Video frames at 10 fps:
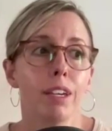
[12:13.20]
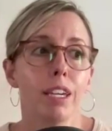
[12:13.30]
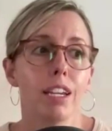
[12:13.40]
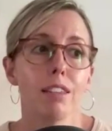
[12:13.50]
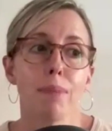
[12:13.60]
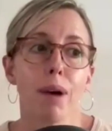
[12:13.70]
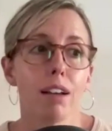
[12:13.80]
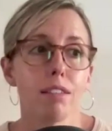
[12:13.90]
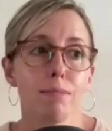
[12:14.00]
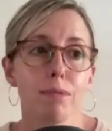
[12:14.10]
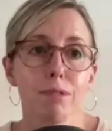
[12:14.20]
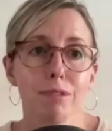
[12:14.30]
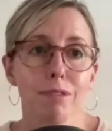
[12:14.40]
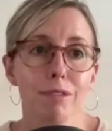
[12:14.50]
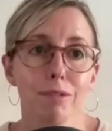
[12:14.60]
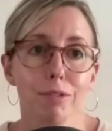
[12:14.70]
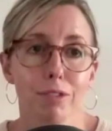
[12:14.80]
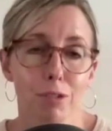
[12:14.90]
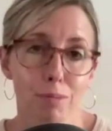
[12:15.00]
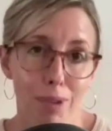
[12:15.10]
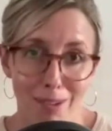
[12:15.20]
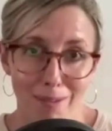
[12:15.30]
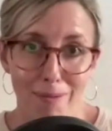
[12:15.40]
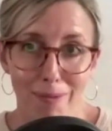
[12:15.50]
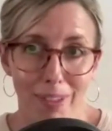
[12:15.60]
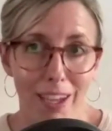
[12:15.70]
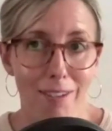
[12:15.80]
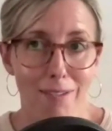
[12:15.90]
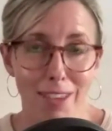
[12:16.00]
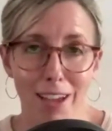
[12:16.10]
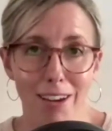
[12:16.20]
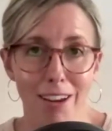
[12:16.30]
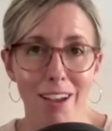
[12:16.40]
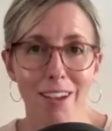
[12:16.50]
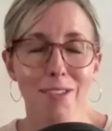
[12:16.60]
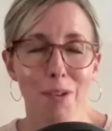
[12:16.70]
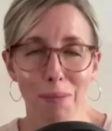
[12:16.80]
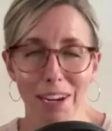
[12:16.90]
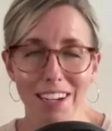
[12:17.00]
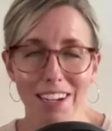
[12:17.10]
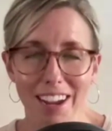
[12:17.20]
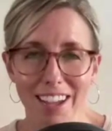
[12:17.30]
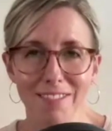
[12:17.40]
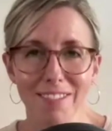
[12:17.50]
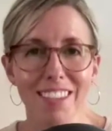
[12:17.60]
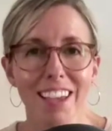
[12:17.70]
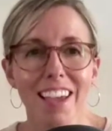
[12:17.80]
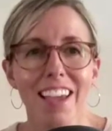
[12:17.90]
it is possible to be, like I've said so many times,